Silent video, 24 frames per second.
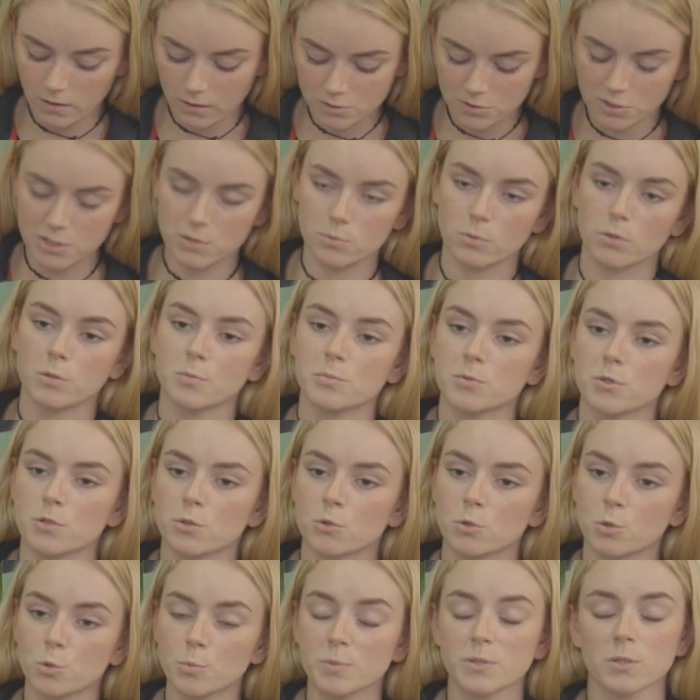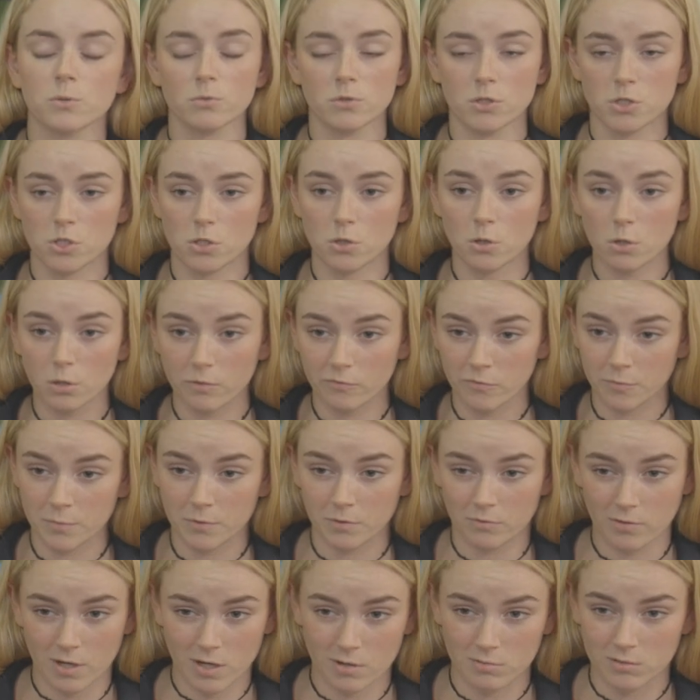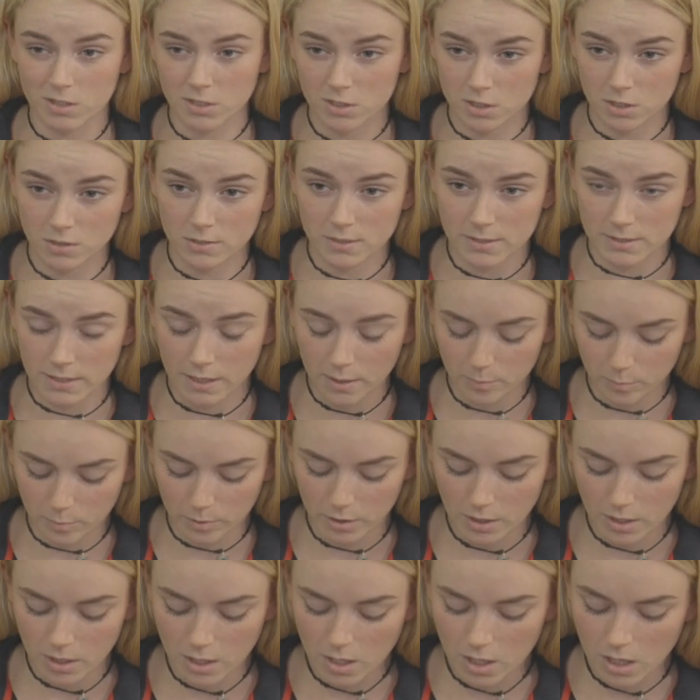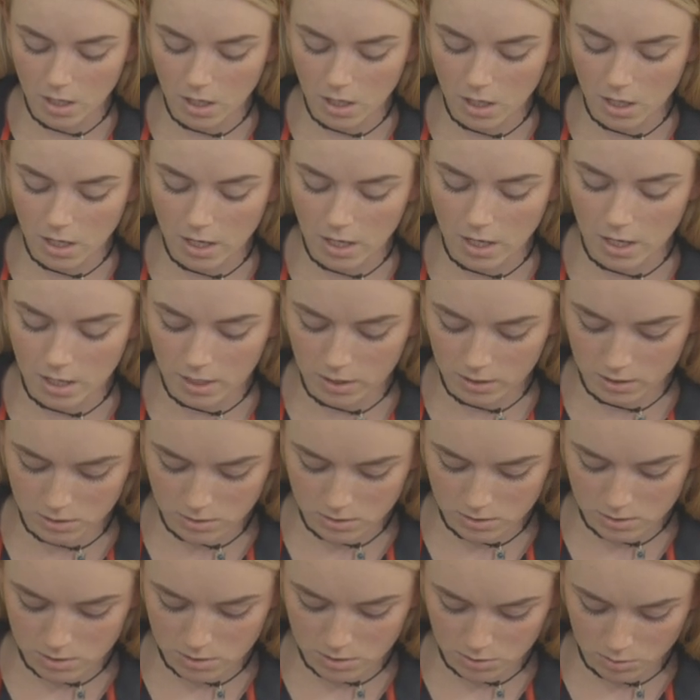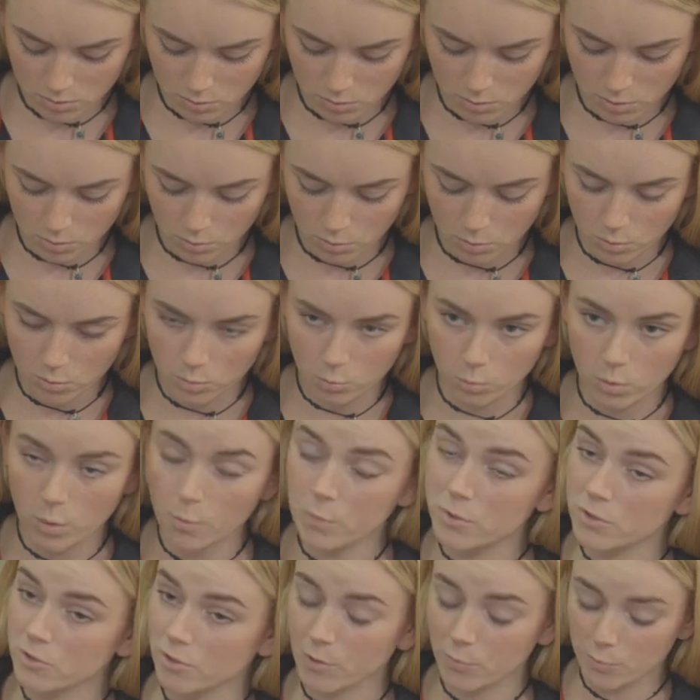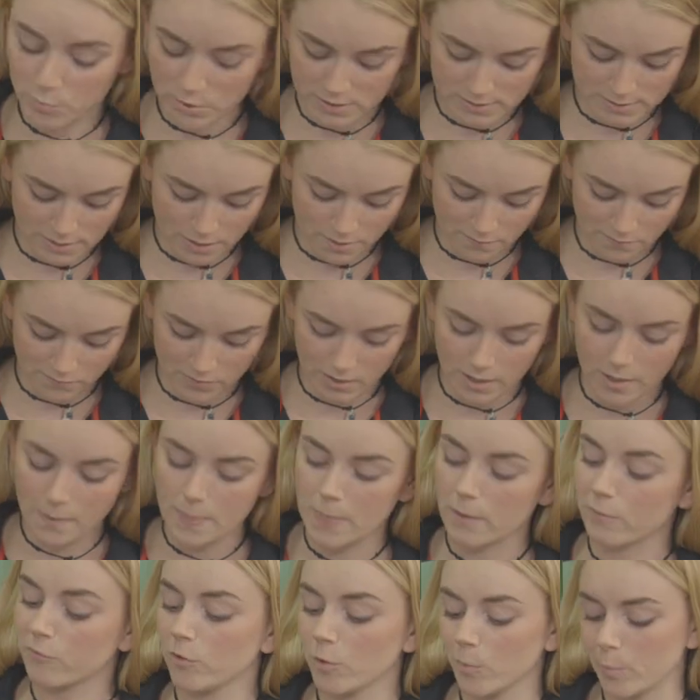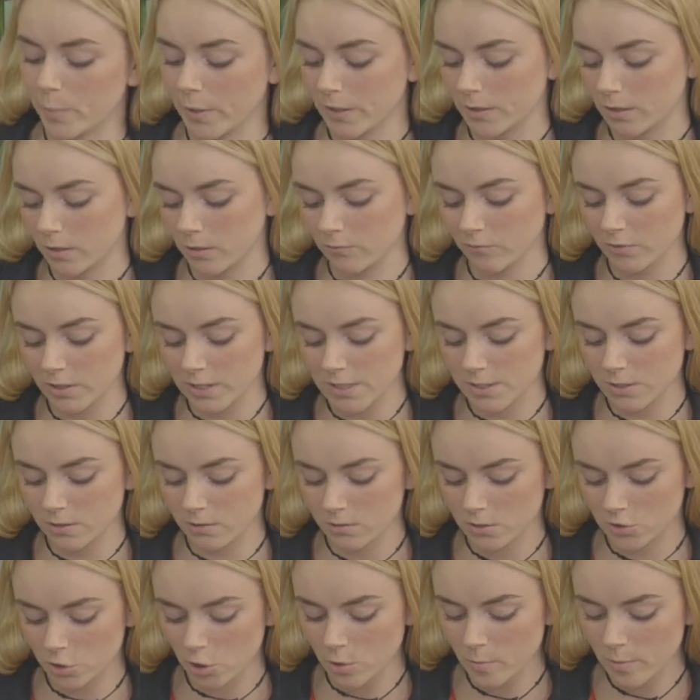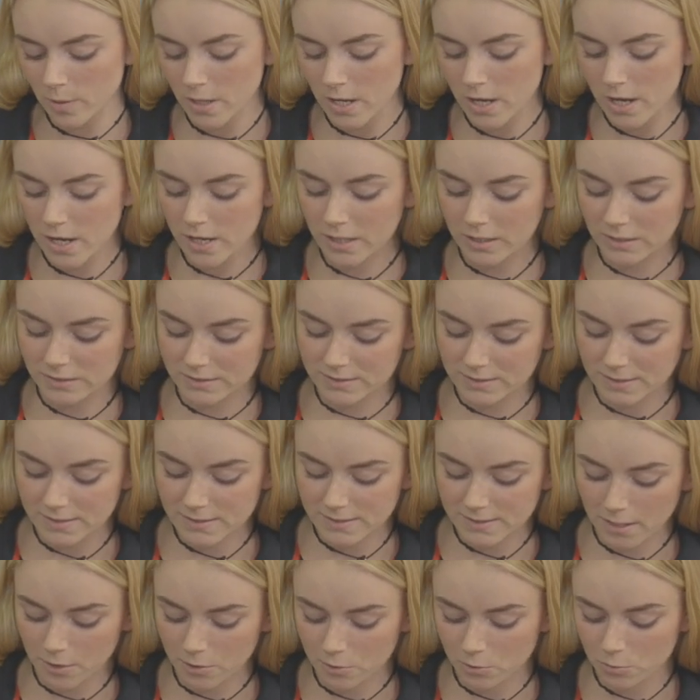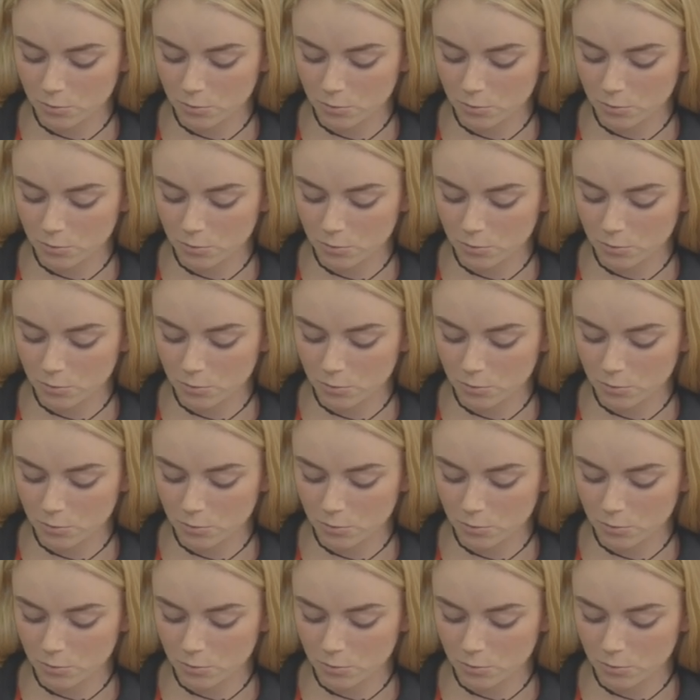arch is what absorbs all the shock from the ground as you step. And when we're trying to preserve that, the footbed can really do the job. It sits there